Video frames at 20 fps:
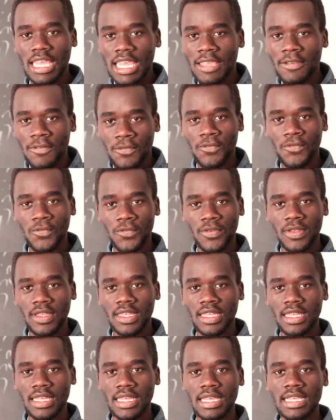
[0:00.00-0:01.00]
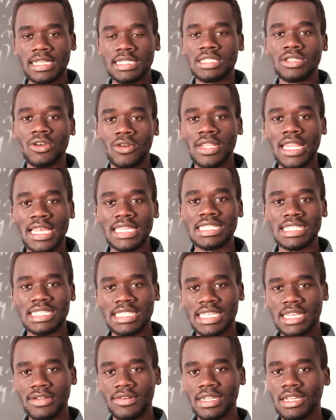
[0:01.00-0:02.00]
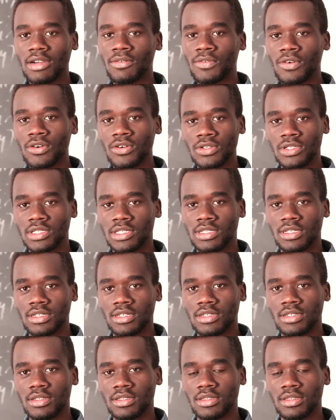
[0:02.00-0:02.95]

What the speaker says: if it's not necessary, of course.